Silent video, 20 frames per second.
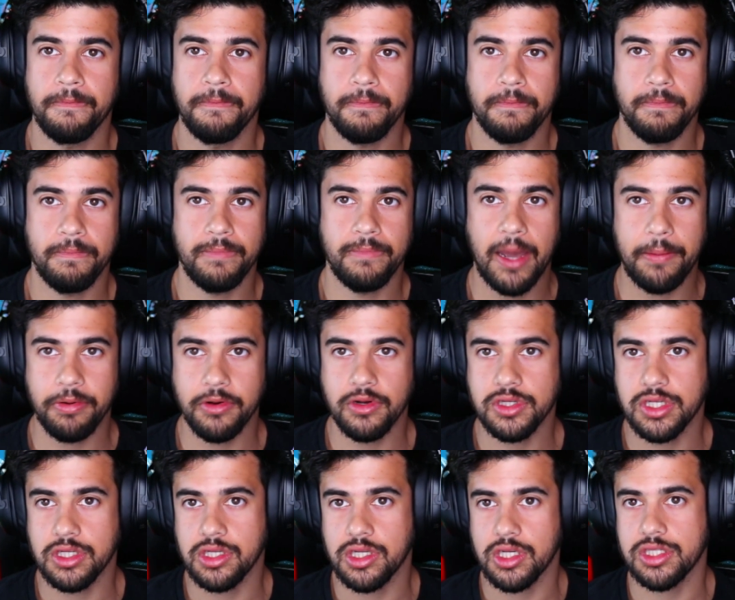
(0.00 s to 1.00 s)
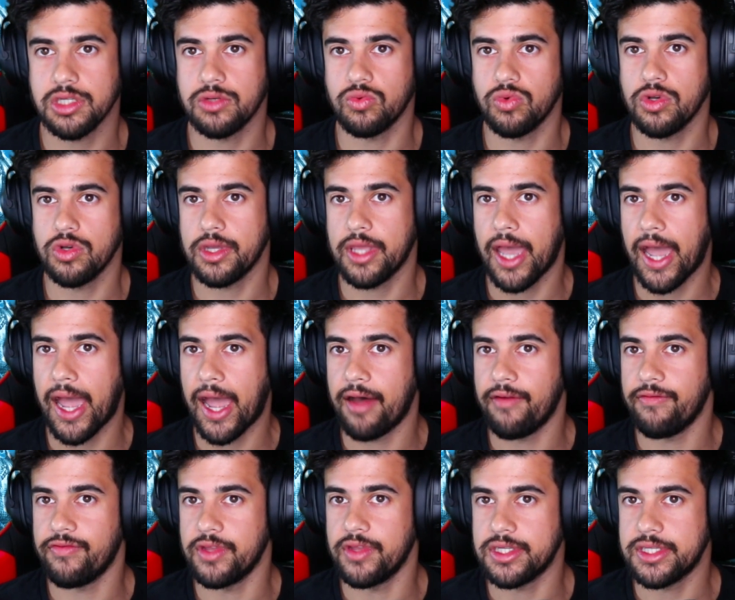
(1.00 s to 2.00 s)
that person doesn't really
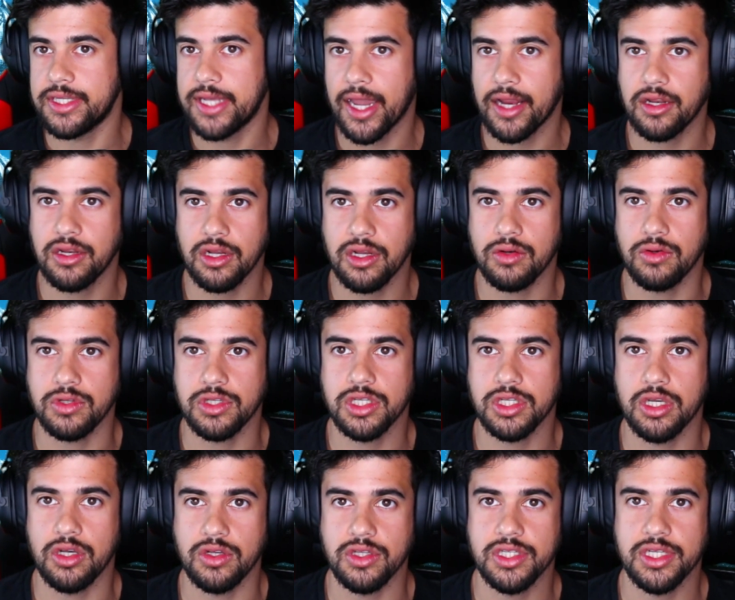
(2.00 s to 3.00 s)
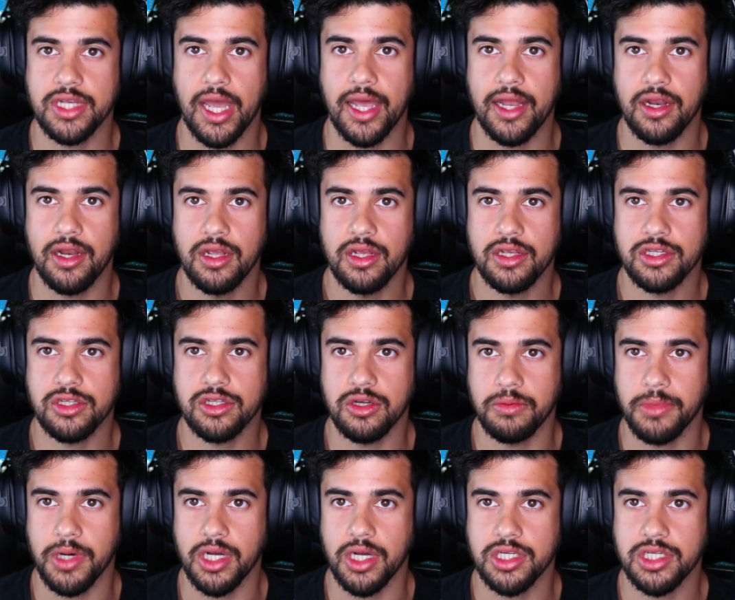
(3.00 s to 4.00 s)
have the technical skill set so
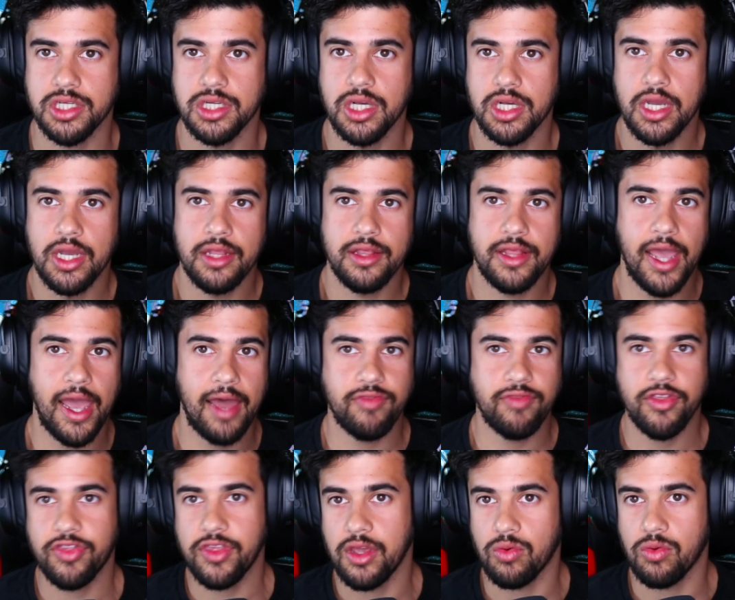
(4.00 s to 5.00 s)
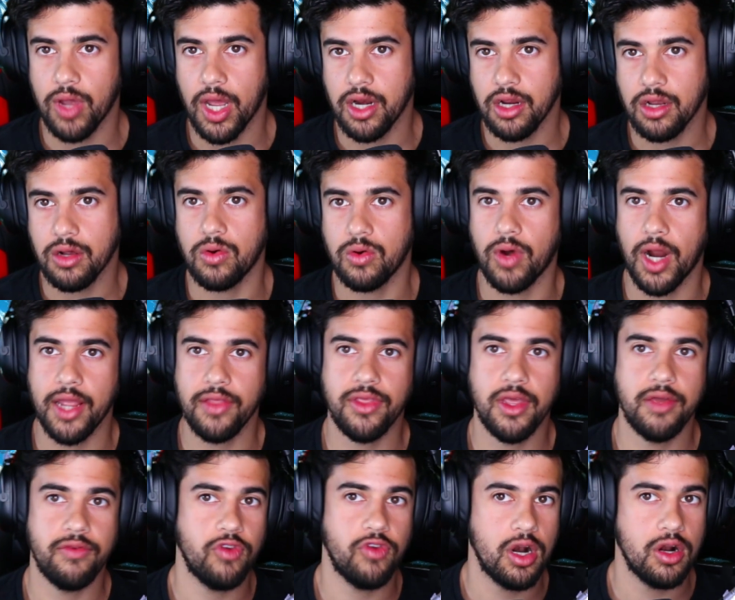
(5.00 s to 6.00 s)
much. They have the theoretical, right?
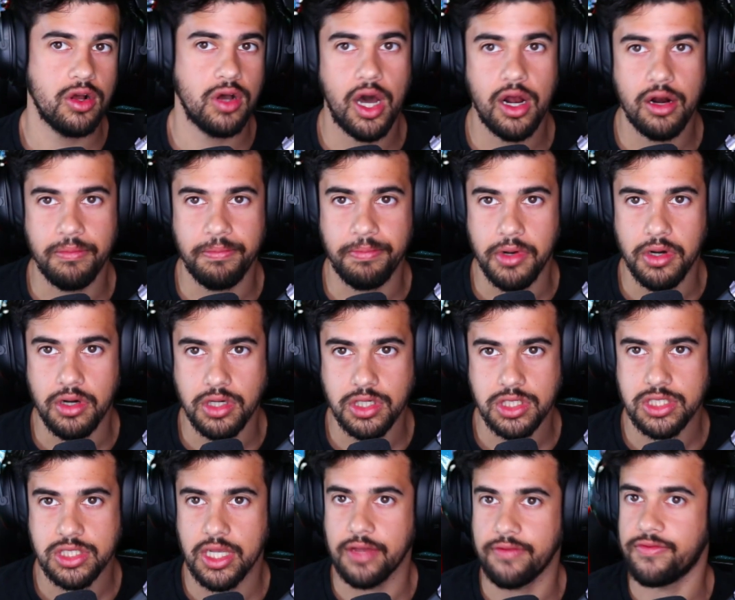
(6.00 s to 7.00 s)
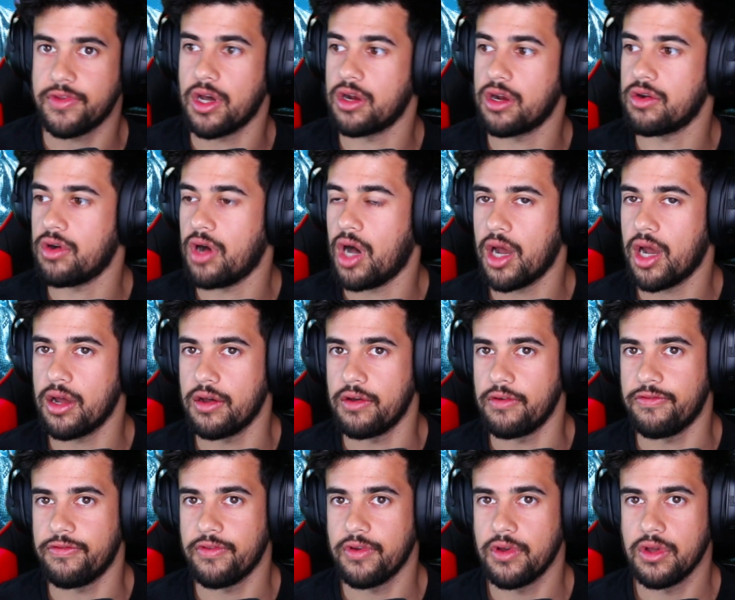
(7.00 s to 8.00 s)
They've read a lot of books, they've done a lot
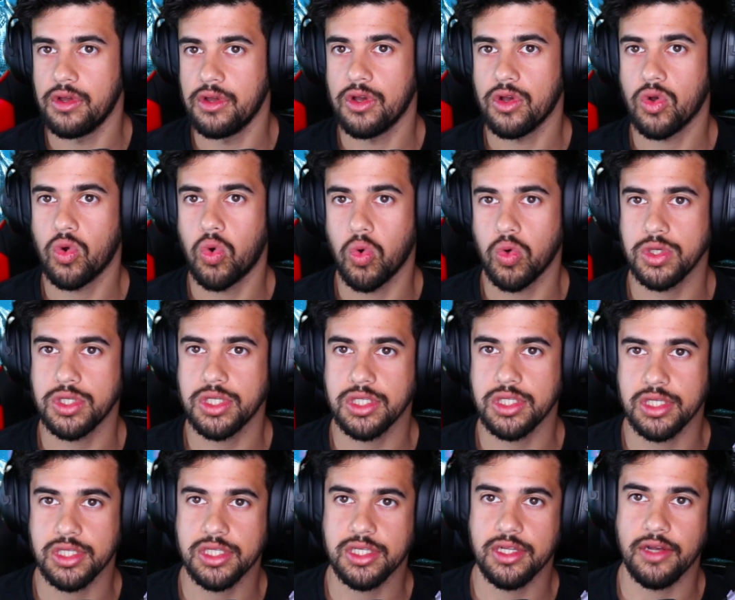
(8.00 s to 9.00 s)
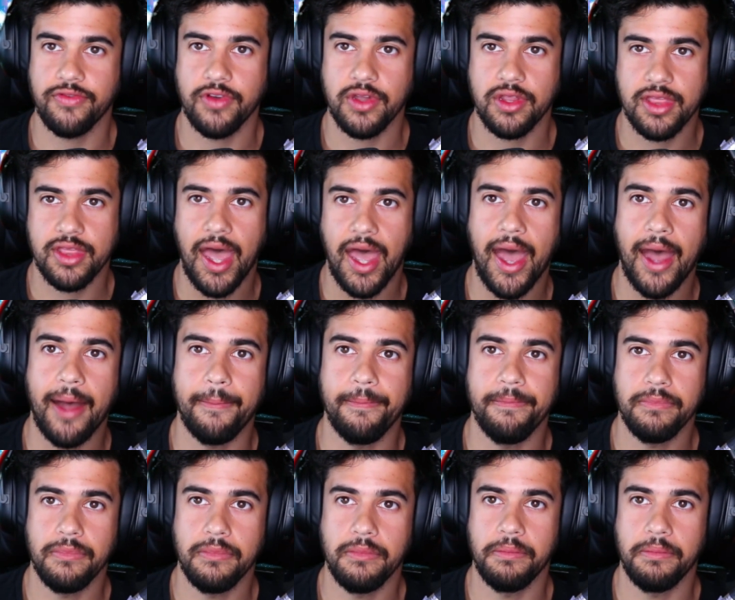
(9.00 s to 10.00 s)
of courses and stuff like that,
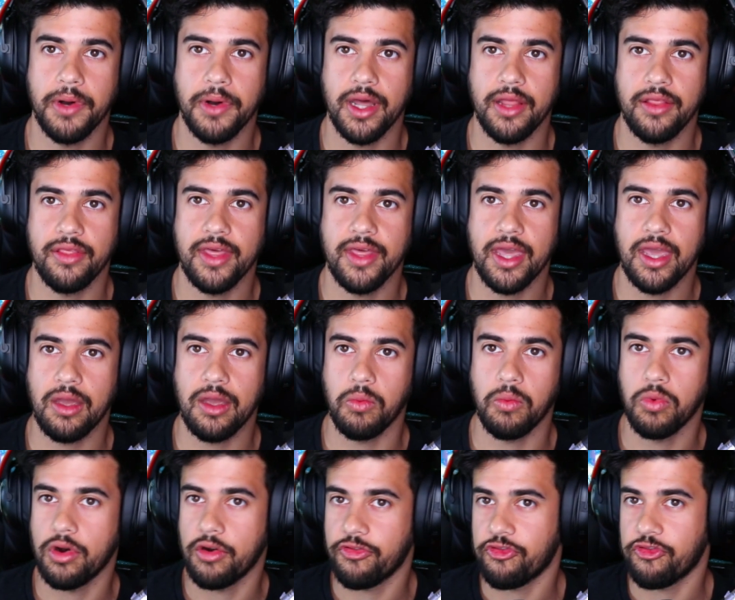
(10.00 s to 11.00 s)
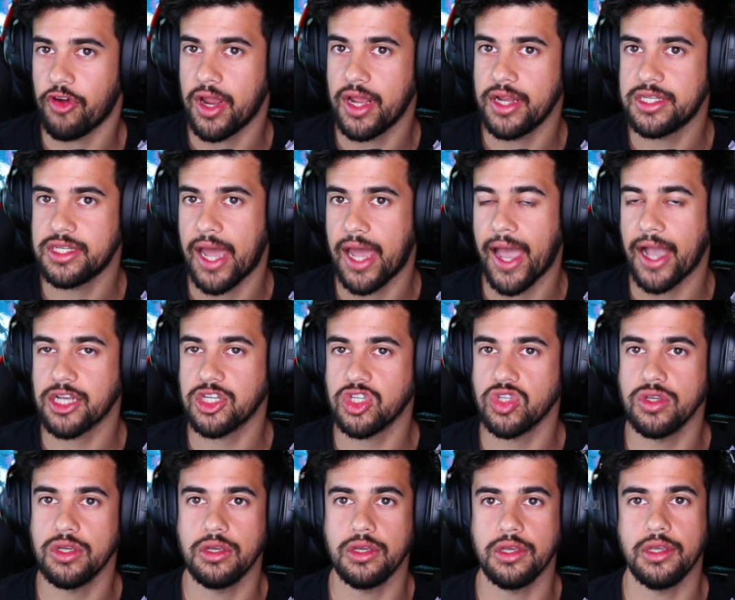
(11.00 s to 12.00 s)
but they were afraid to
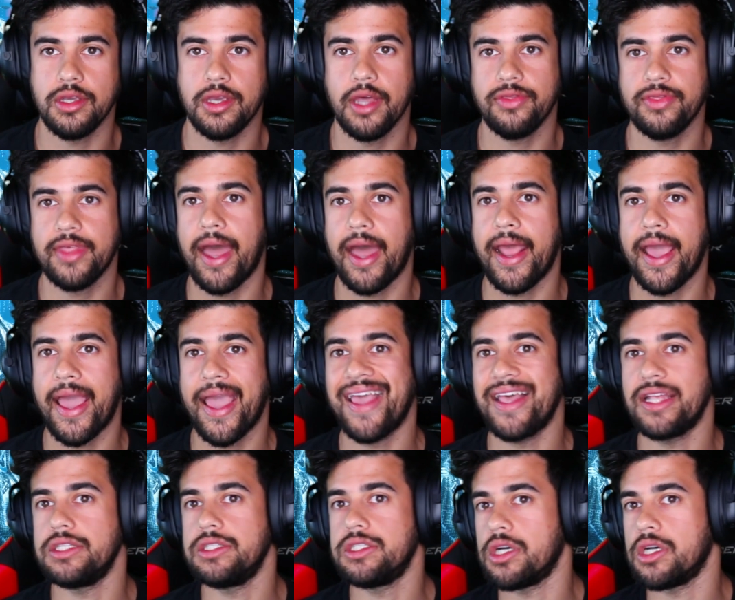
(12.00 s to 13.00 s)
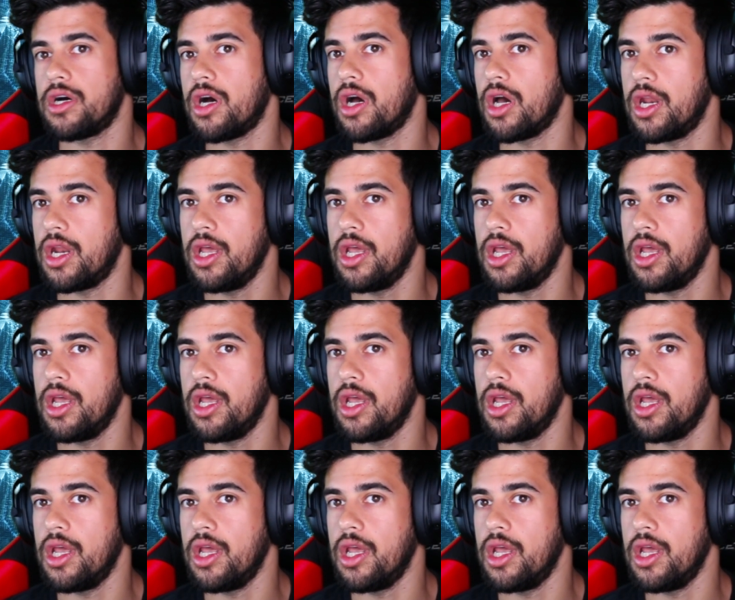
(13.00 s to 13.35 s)
actually get that hands on